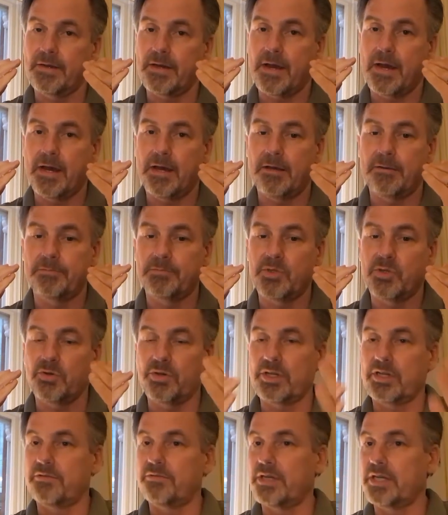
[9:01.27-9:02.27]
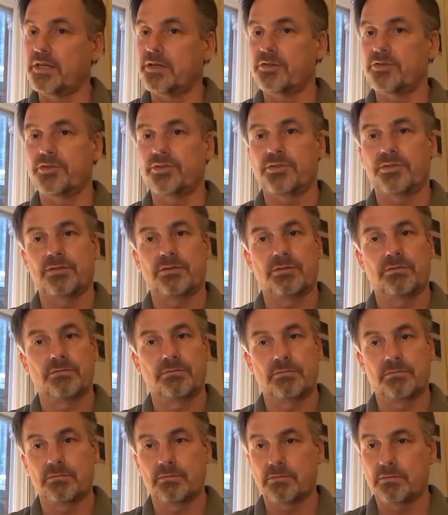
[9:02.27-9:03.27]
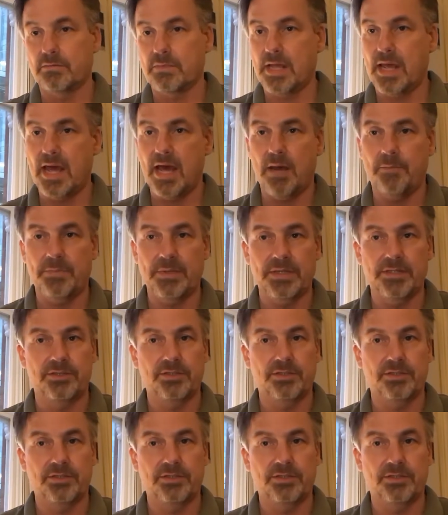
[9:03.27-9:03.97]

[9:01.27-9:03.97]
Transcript: um, your innovators happy